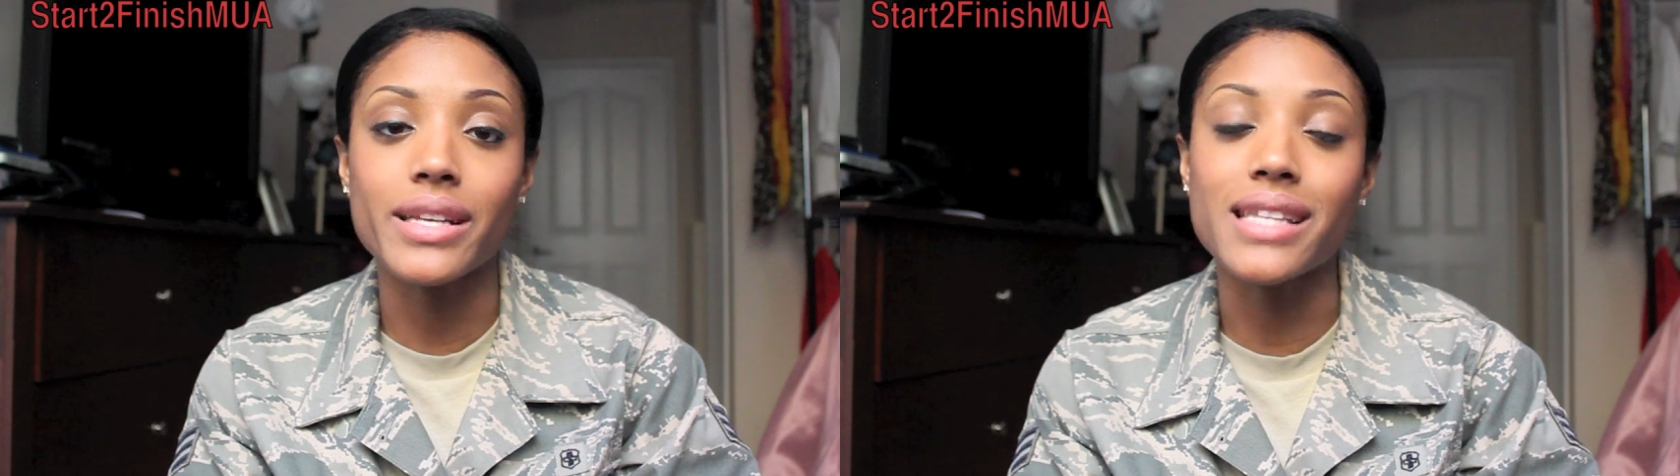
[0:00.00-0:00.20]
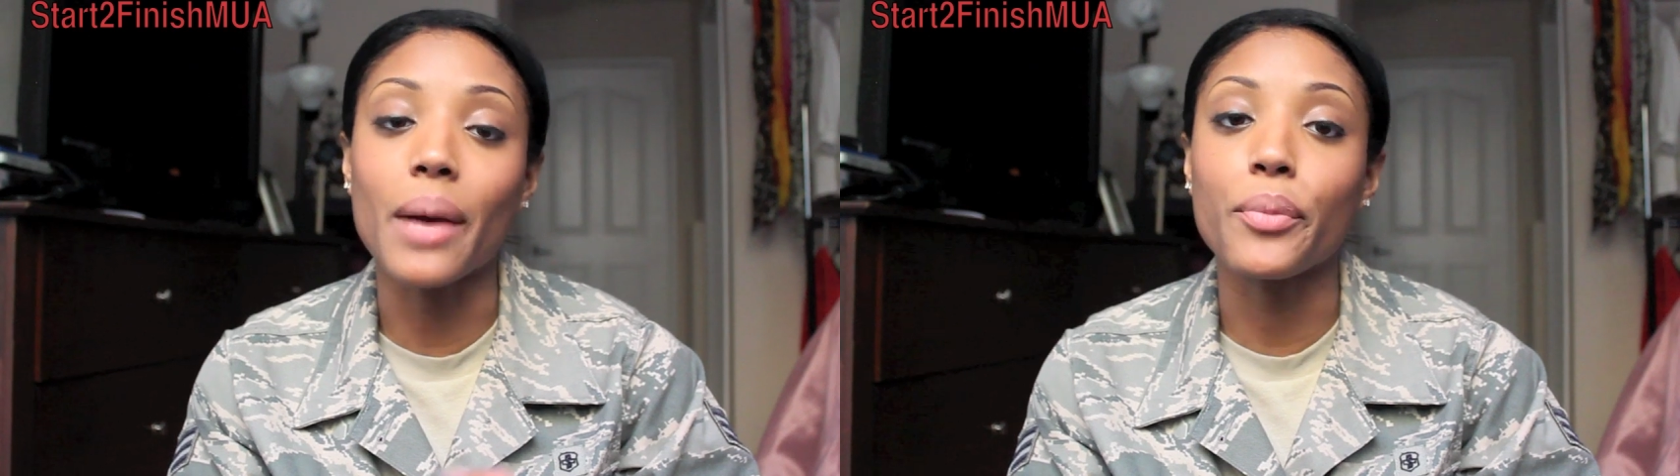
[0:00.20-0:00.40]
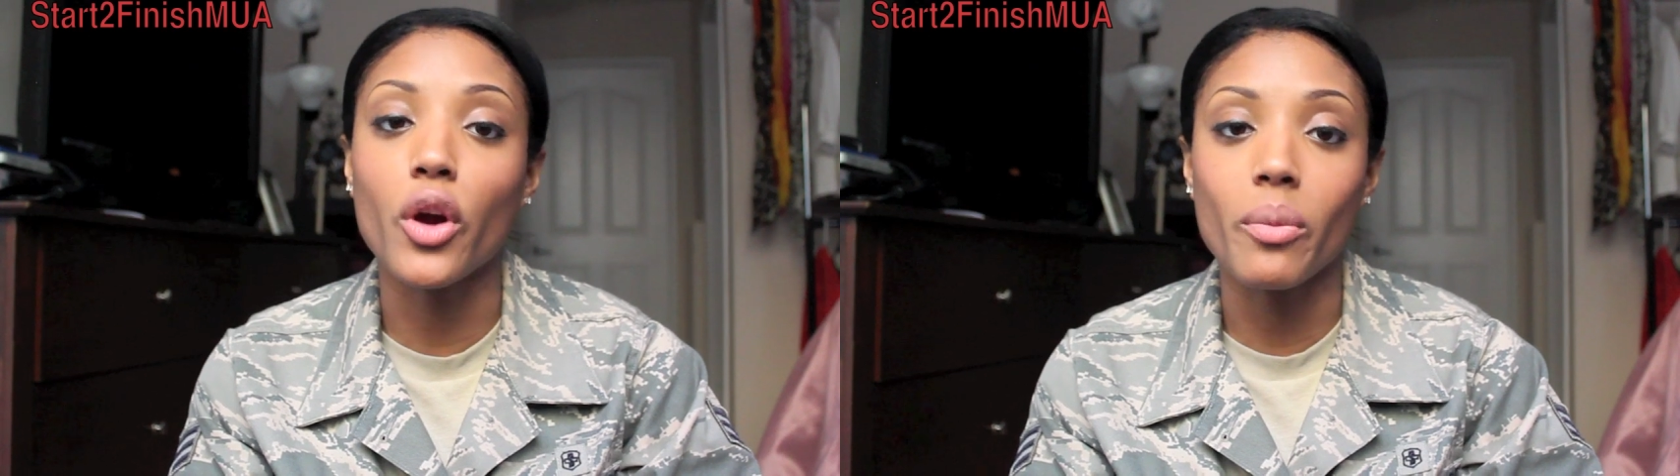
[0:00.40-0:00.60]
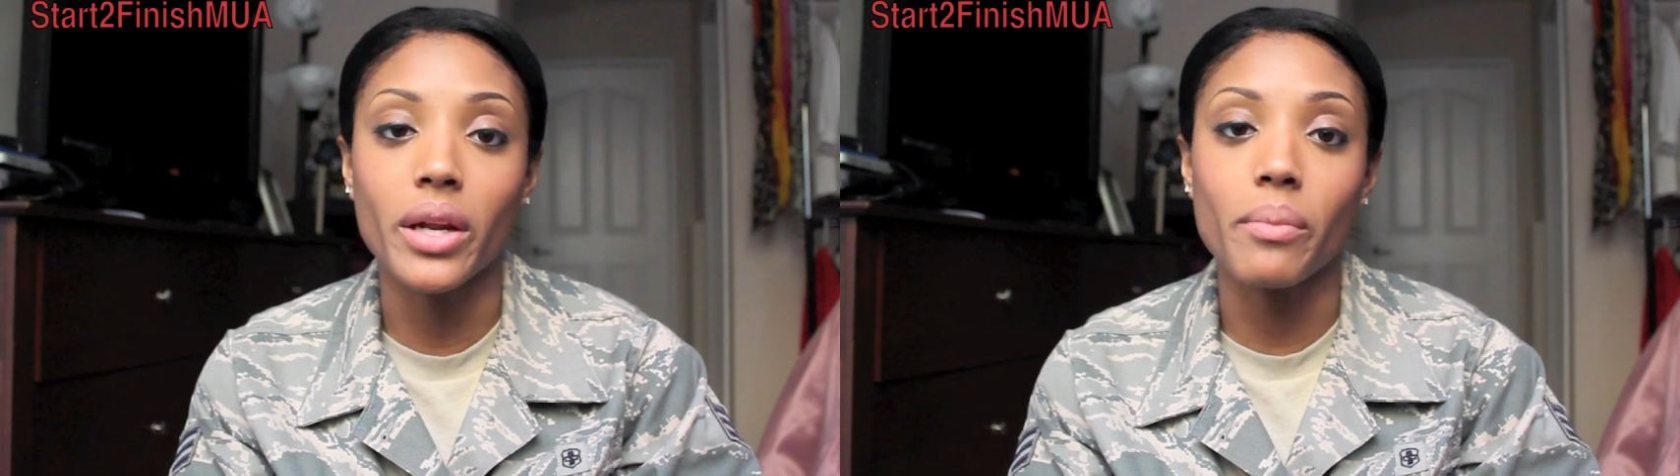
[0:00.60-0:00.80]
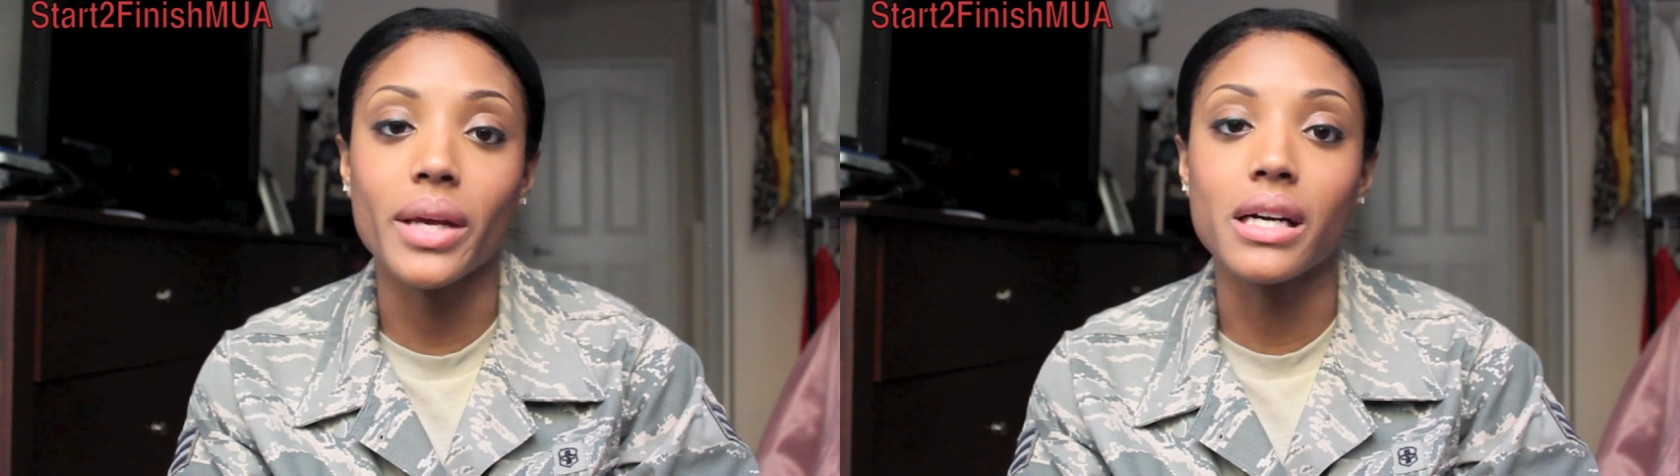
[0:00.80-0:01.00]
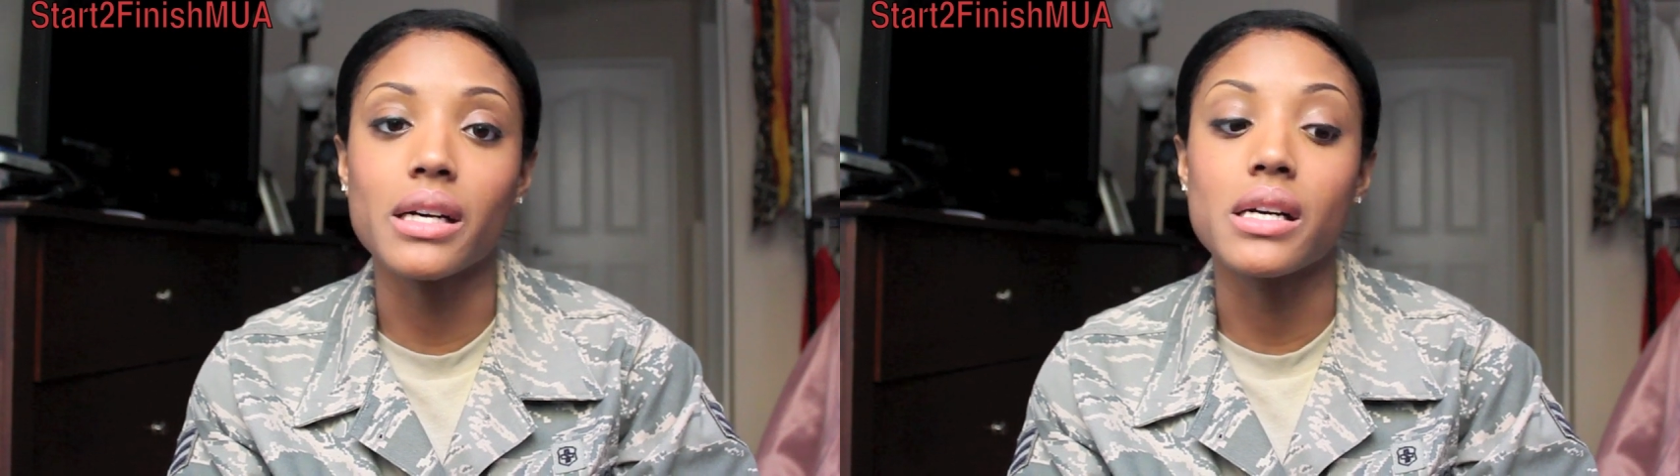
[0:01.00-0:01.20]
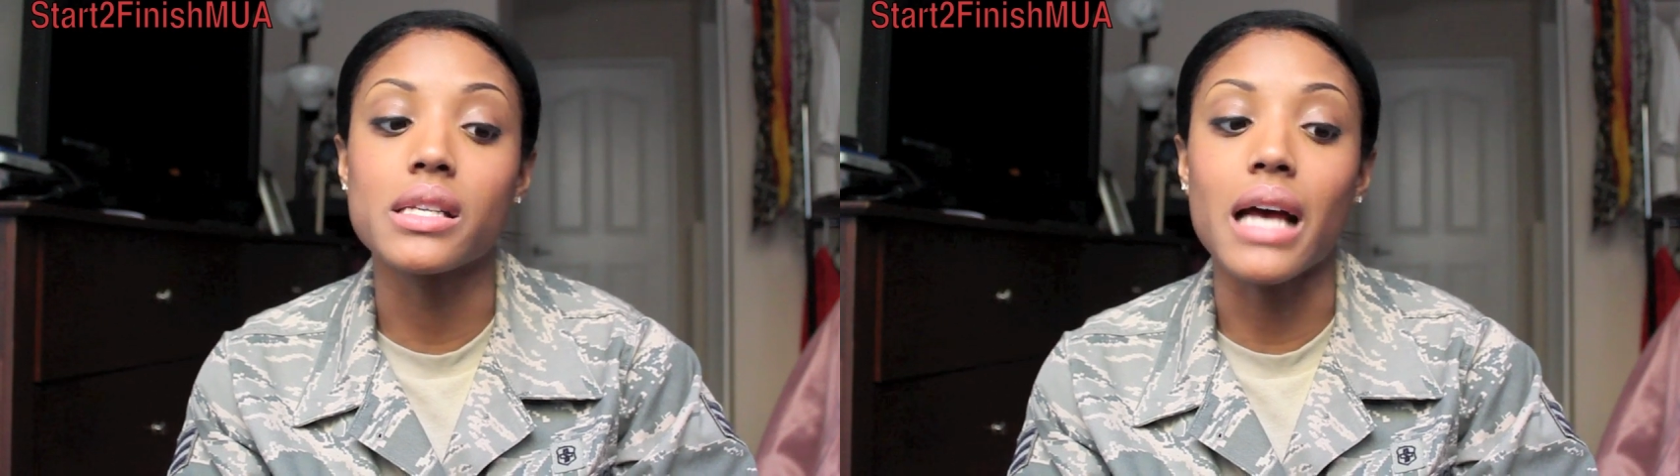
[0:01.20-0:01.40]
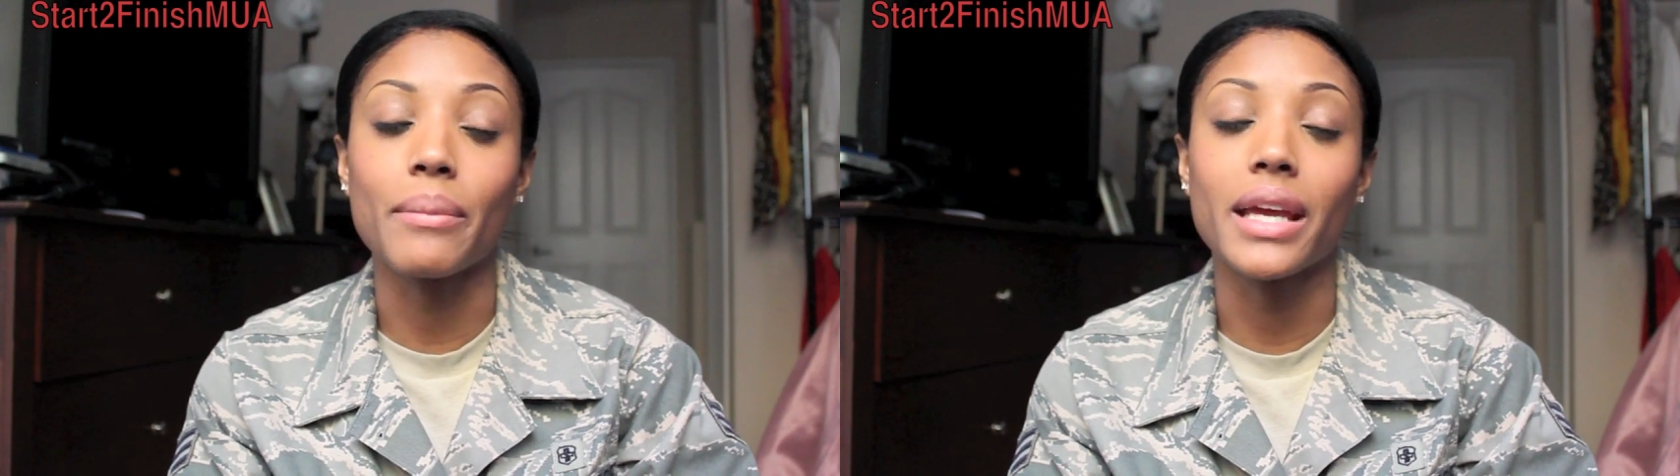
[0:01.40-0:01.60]
it's not permanent,
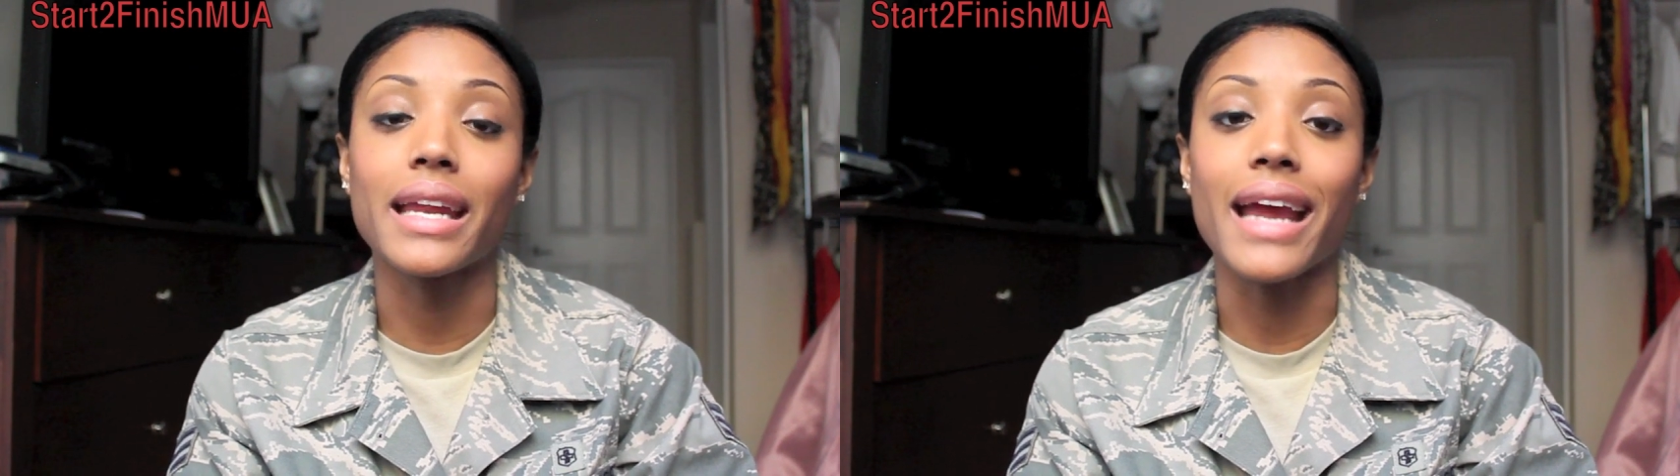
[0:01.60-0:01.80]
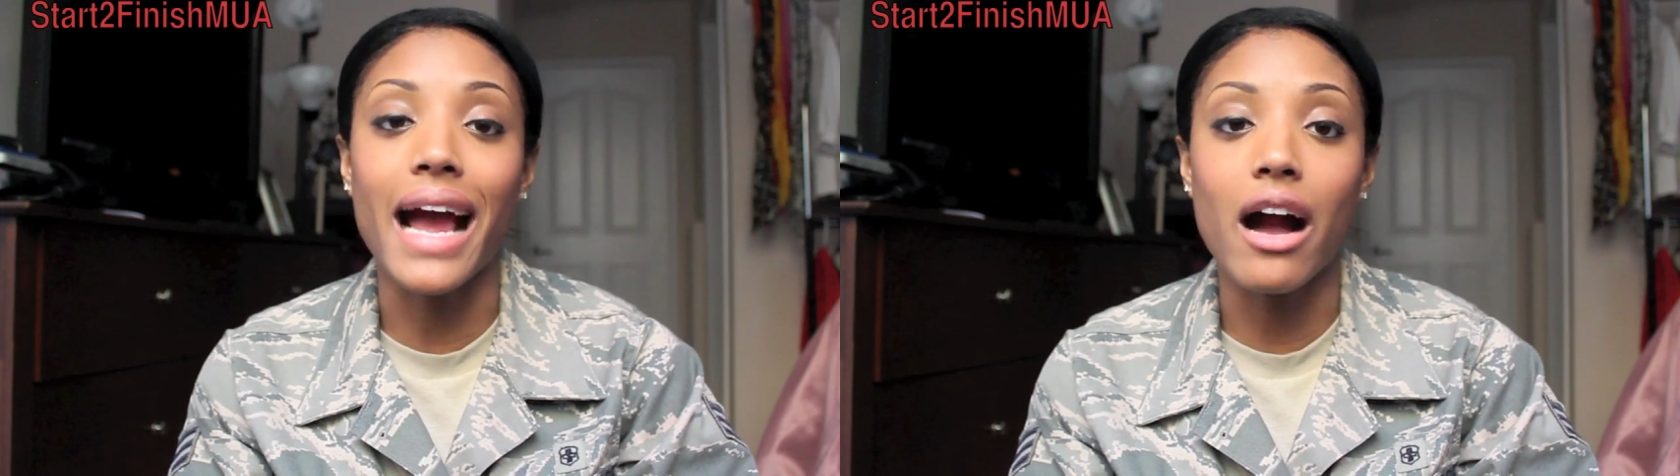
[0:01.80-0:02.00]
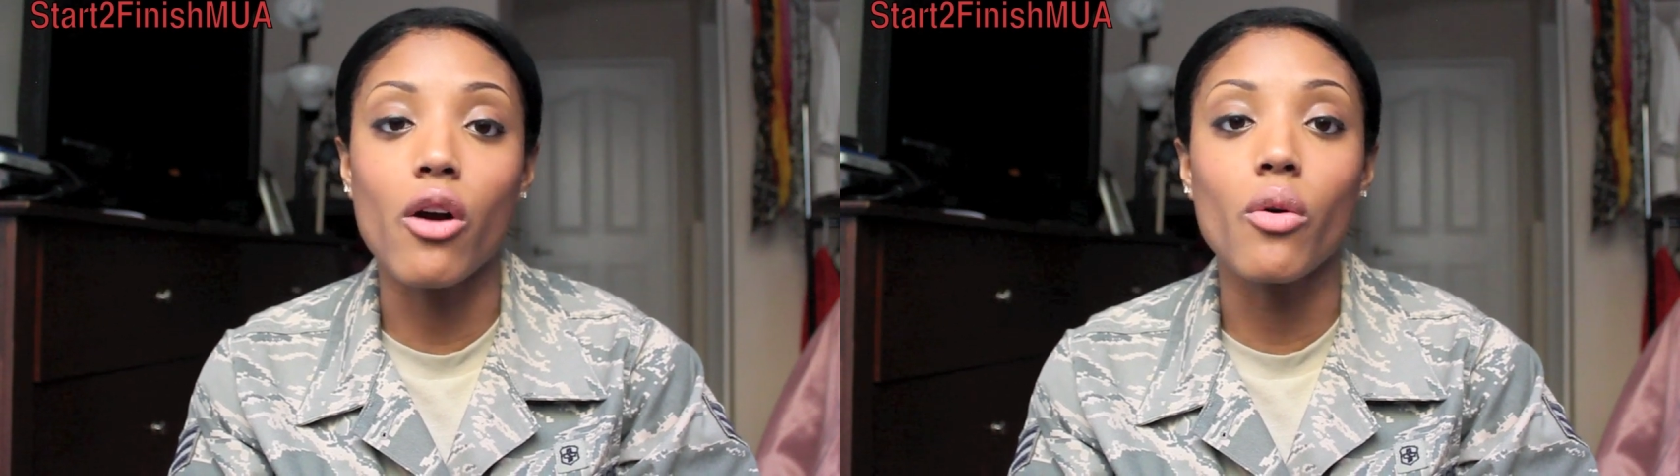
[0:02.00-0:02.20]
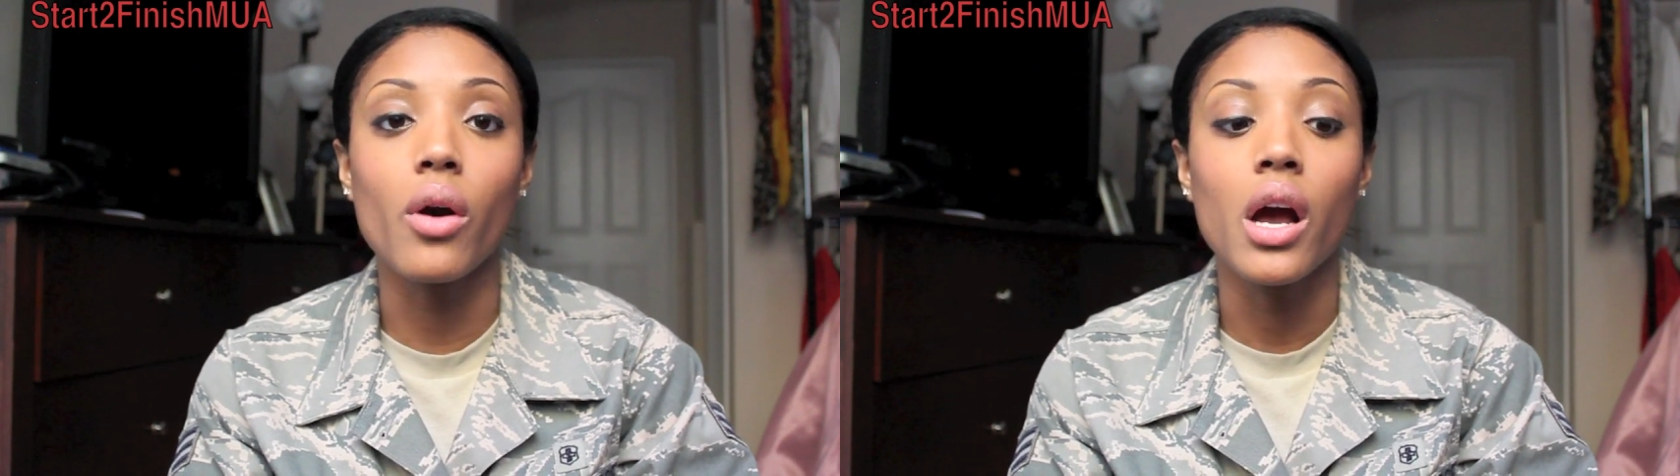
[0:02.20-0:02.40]
because I'm getting out